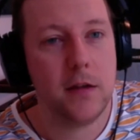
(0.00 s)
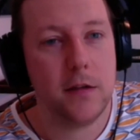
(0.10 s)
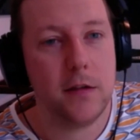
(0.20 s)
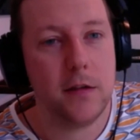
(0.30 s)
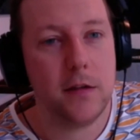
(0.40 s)

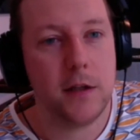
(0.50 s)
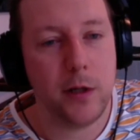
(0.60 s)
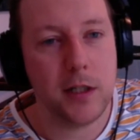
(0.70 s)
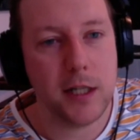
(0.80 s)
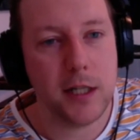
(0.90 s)
that they
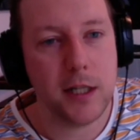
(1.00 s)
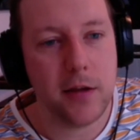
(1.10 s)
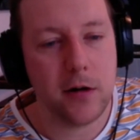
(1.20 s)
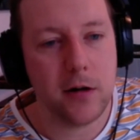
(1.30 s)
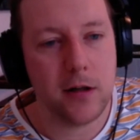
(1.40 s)
were putting
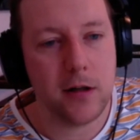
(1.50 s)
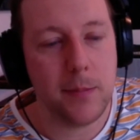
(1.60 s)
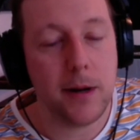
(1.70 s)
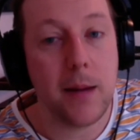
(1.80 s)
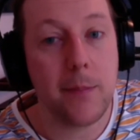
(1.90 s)
together
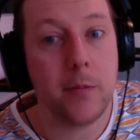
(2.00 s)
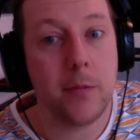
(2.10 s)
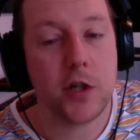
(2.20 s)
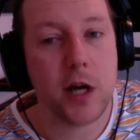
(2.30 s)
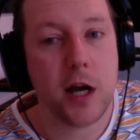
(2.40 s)
a
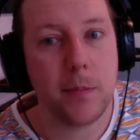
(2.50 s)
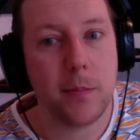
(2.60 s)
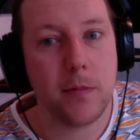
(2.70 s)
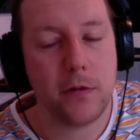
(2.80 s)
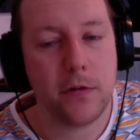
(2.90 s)
pop-up
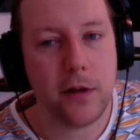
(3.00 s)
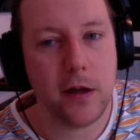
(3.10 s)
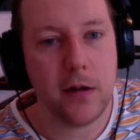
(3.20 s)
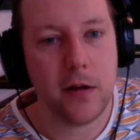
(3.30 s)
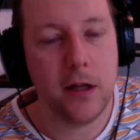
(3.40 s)
shop to
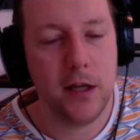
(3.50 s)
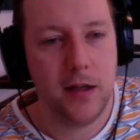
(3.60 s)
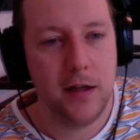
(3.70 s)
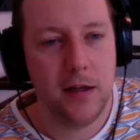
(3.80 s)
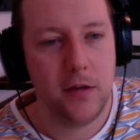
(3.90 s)

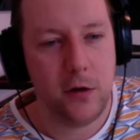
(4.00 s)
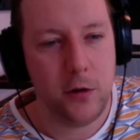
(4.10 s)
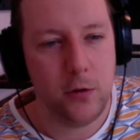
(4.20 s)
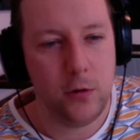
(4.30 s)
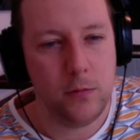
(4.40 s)
sell the
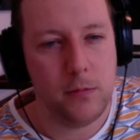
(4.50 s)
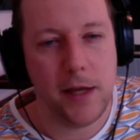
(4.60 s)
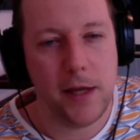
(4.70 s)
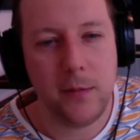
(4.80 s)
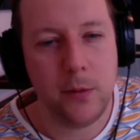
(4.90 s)
new
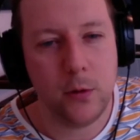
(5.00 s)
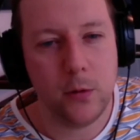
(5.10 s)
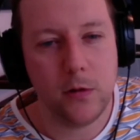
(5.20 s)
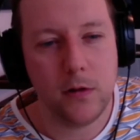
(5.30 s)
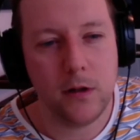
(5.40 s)
messy
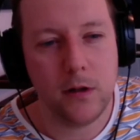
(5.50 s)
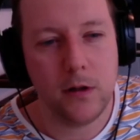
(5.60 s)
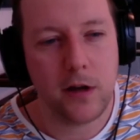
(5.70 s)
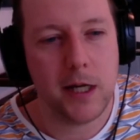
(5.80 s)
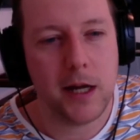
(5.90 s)
boot that
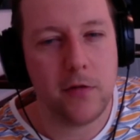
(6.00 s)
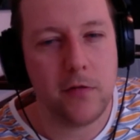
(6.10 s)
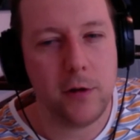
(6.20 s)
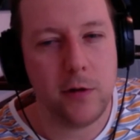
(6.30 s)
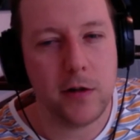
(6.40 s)
was coming
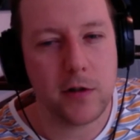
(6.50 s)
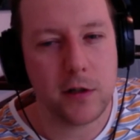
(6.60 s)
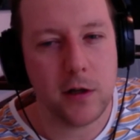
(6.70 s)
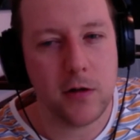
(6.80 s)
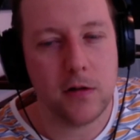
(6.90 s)
out a few
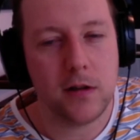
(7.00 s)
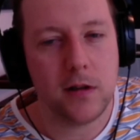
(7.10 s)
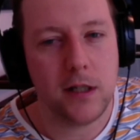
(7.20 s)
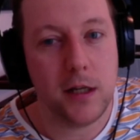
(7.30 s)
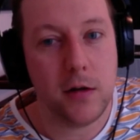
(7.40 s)
years ago
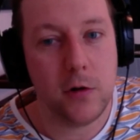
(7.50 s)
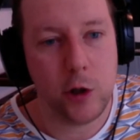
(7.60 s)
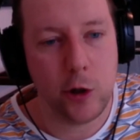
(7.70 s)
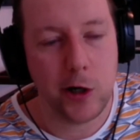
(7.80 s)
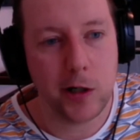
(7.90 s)

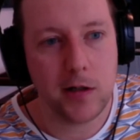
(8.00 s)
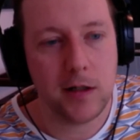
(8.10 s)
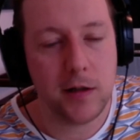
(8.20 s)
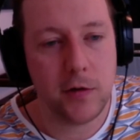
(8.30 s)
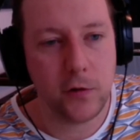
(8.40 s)
in New
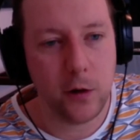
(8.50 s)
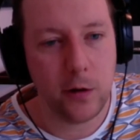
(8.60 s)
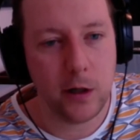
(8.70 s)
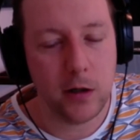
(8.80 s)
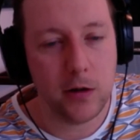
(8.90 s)
York, in
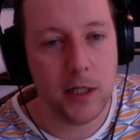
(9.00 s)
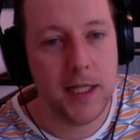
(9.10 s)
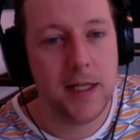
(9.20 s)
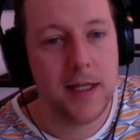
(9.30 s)
Soho.